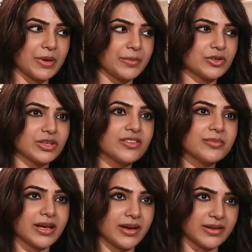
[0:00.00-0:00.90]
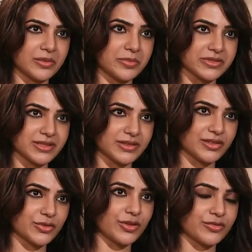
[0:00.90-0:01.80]
able to give my 100%
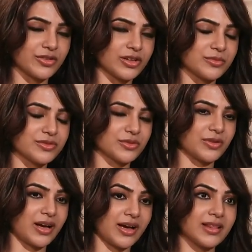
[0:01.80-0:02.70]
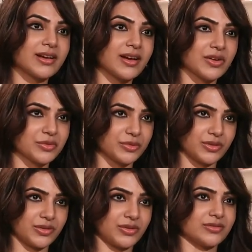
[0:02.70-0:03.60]
to the film, so ade naku
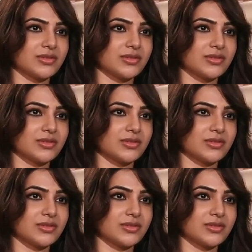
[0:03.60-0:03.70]
you know